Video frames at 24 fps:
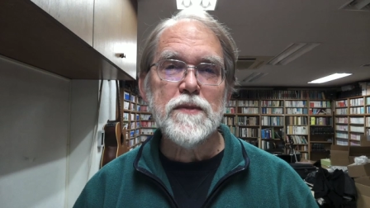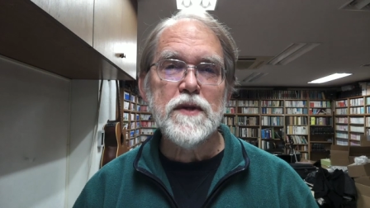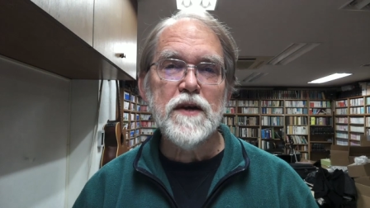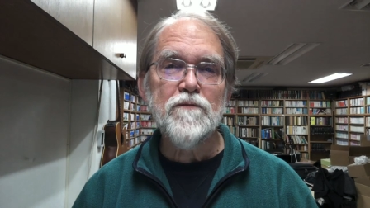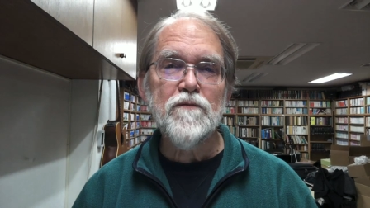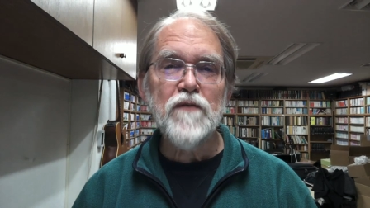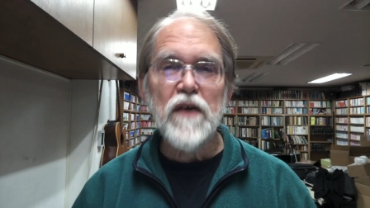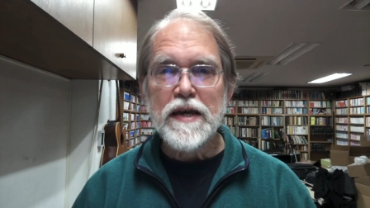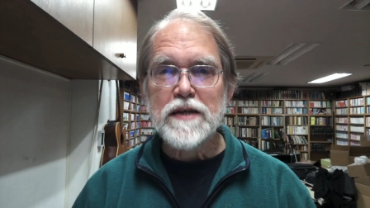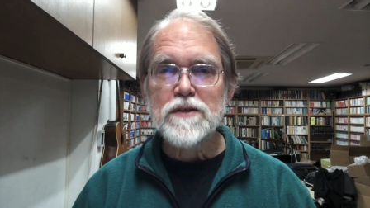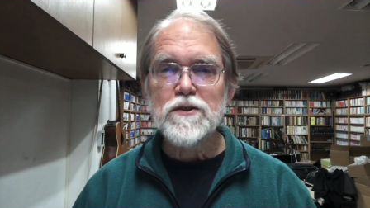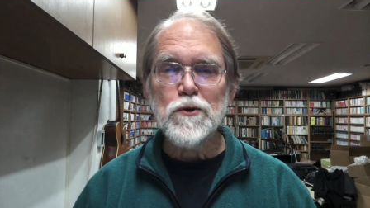
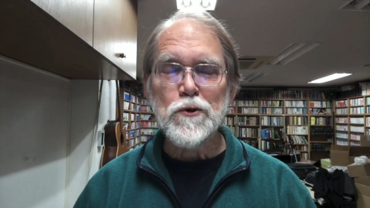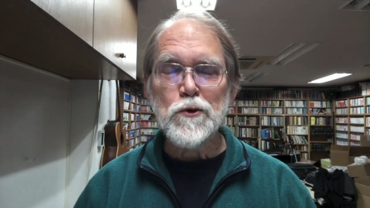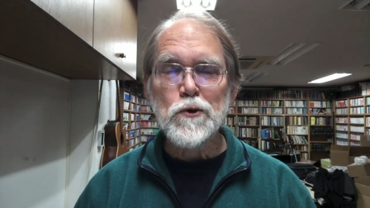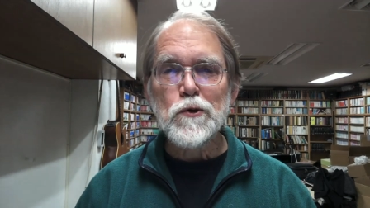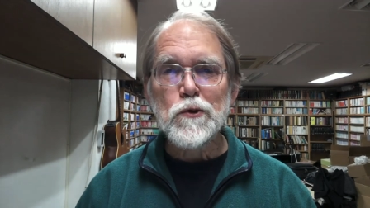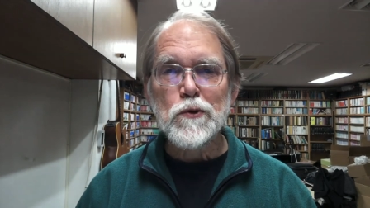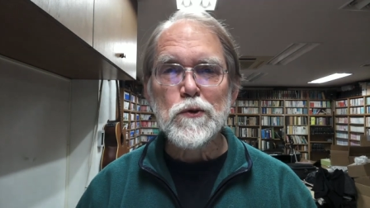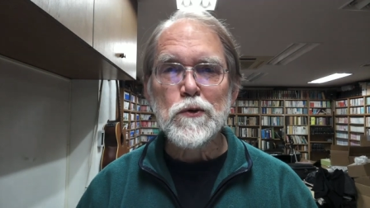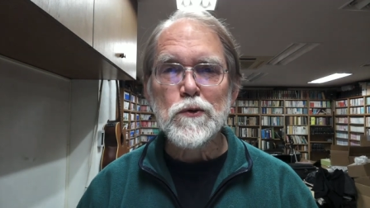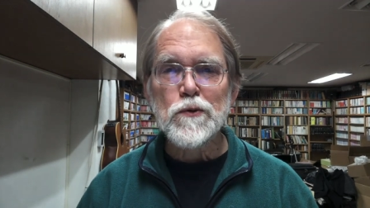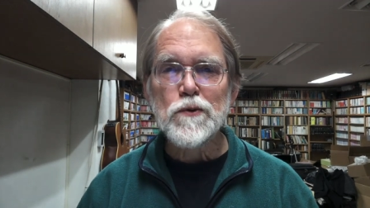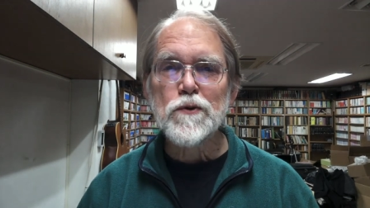fake
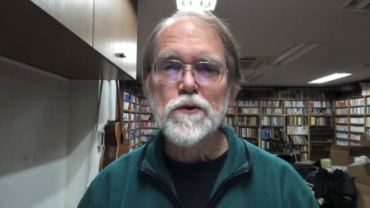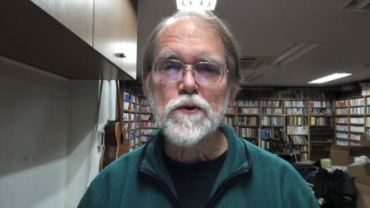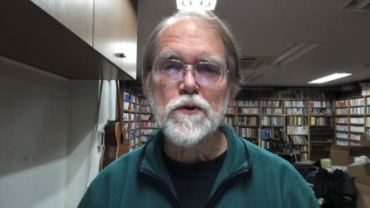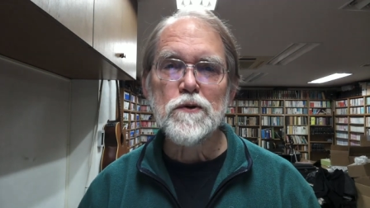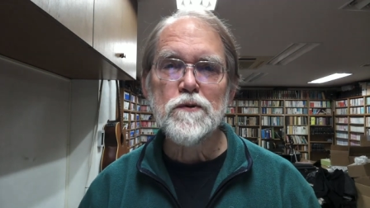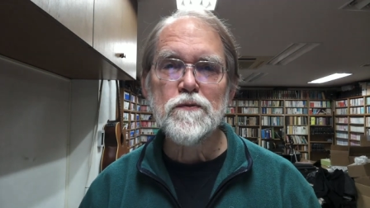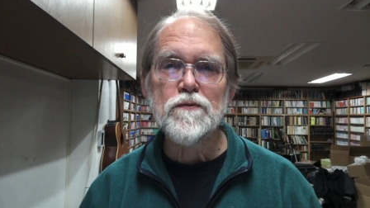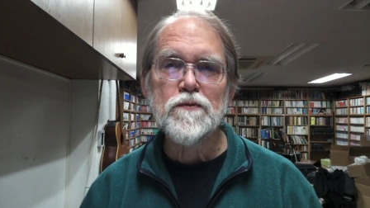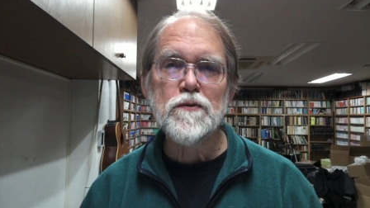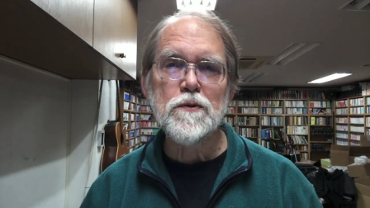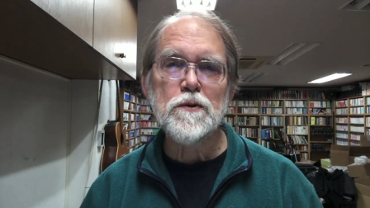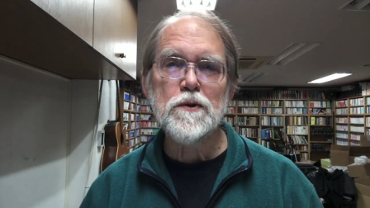news
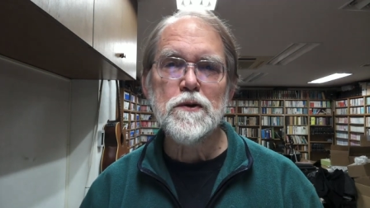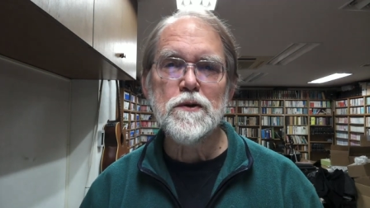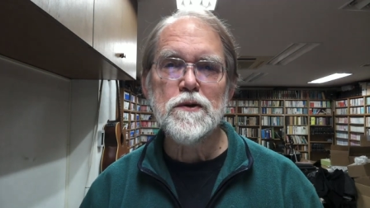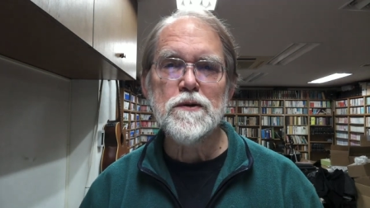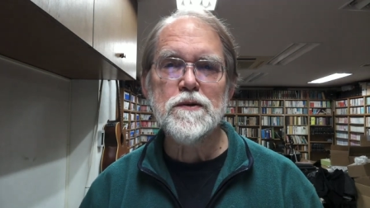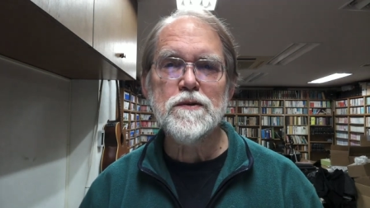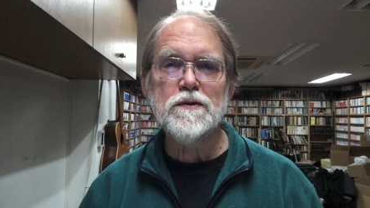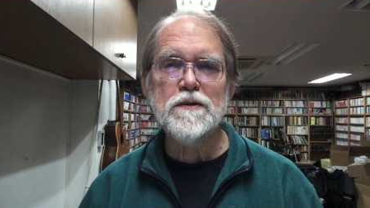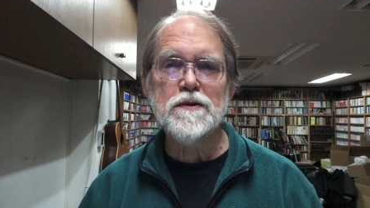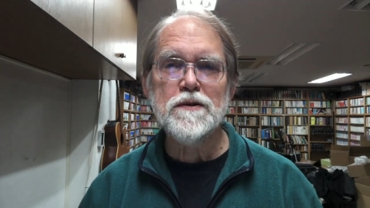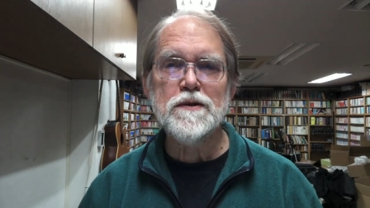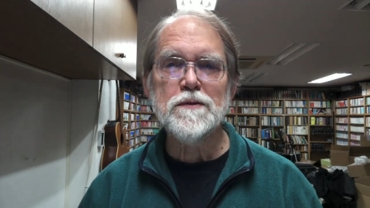or
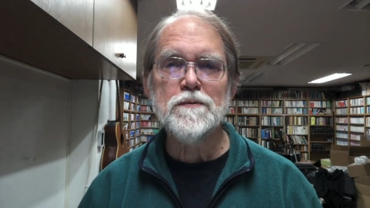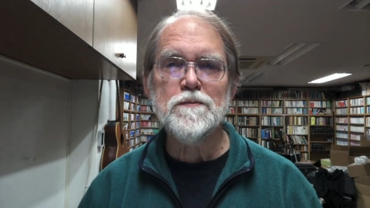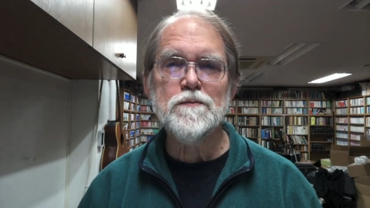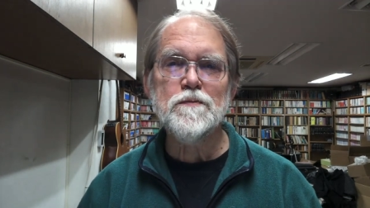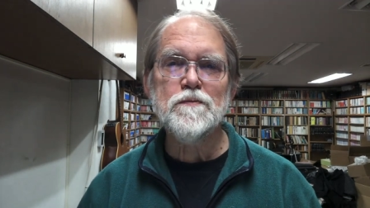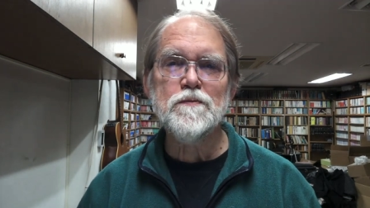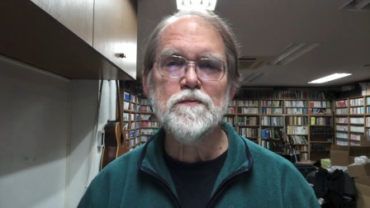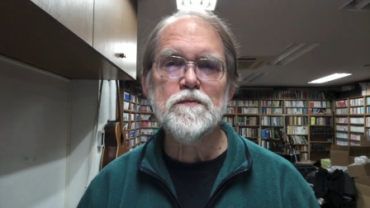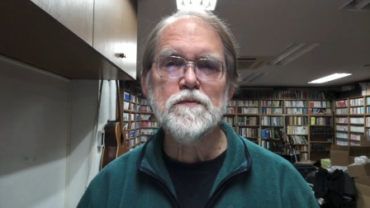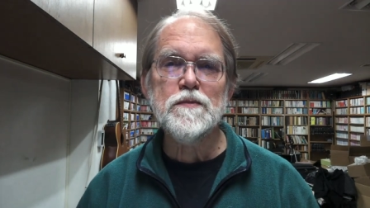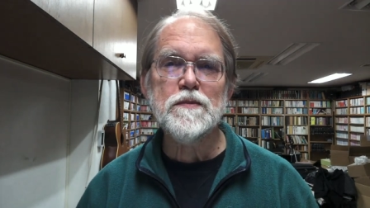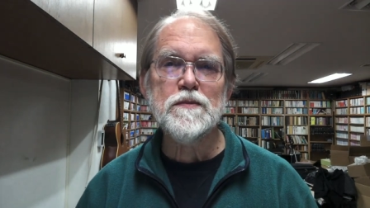for
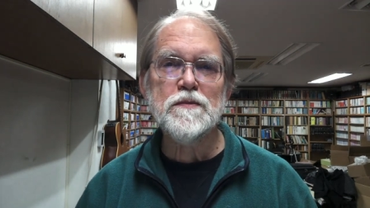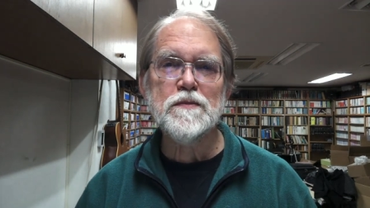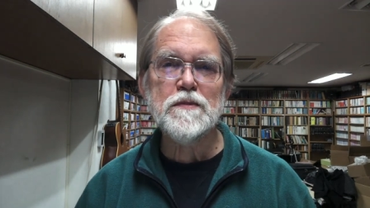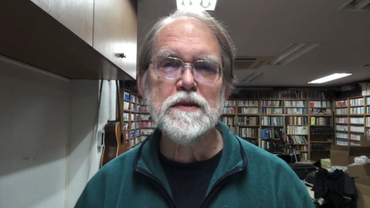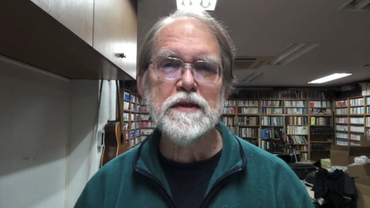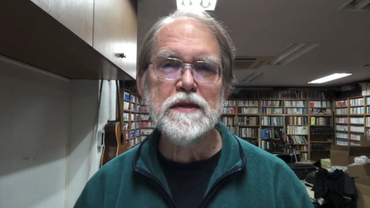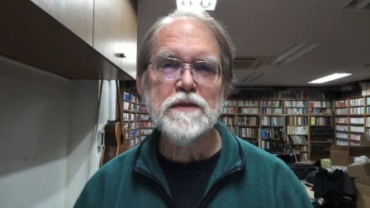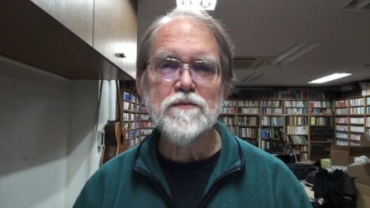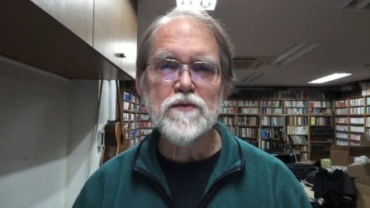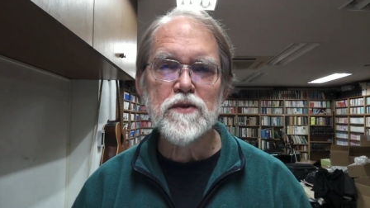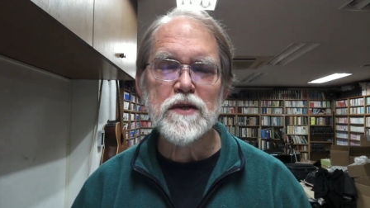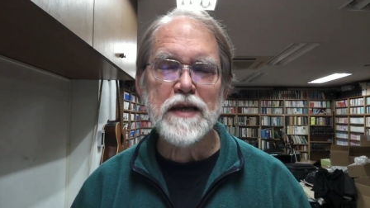
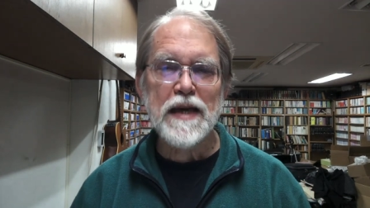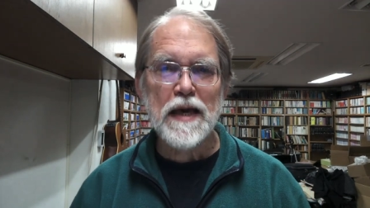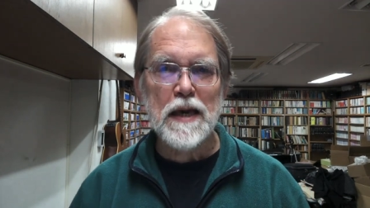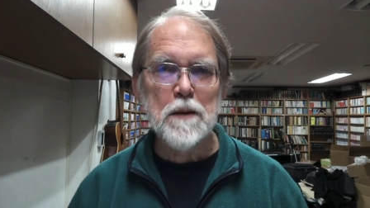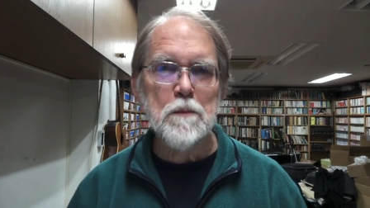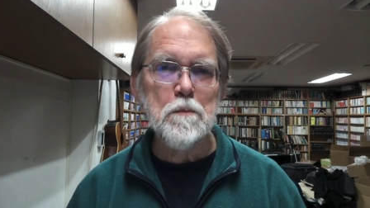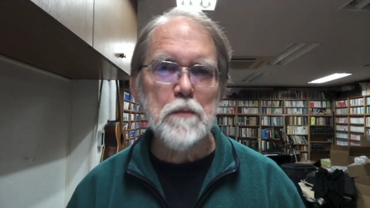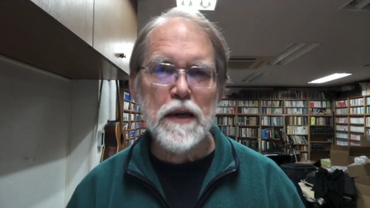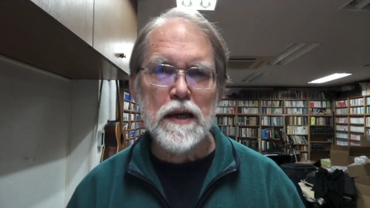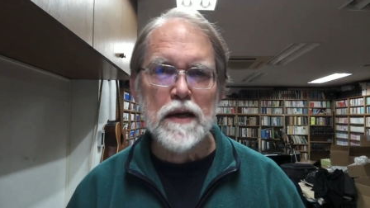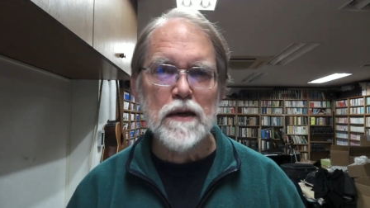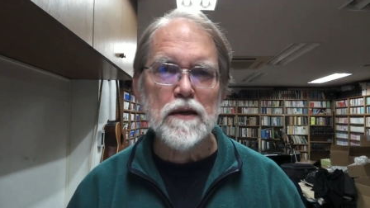evil
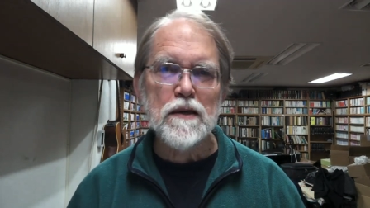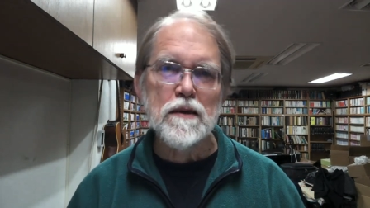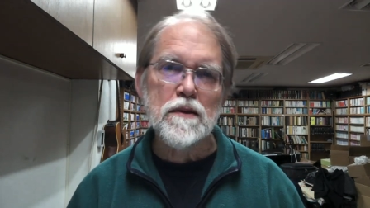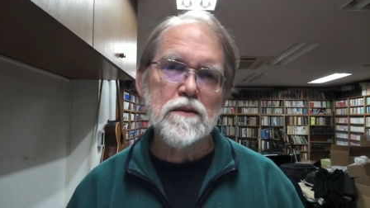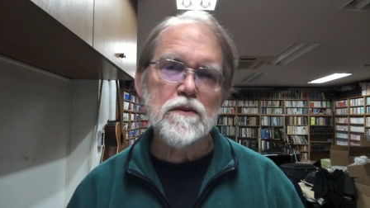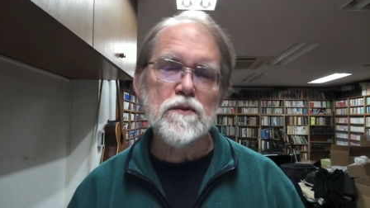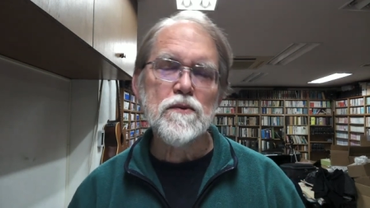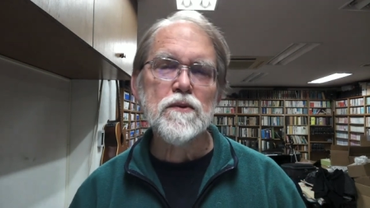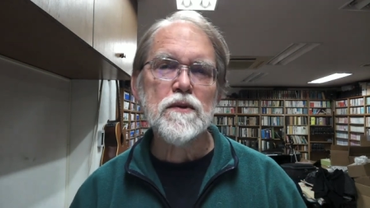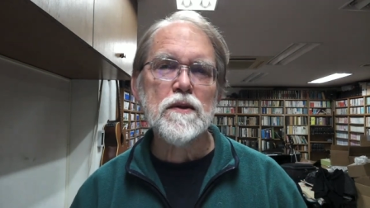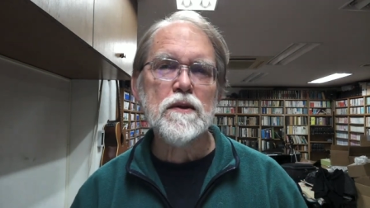campaigns?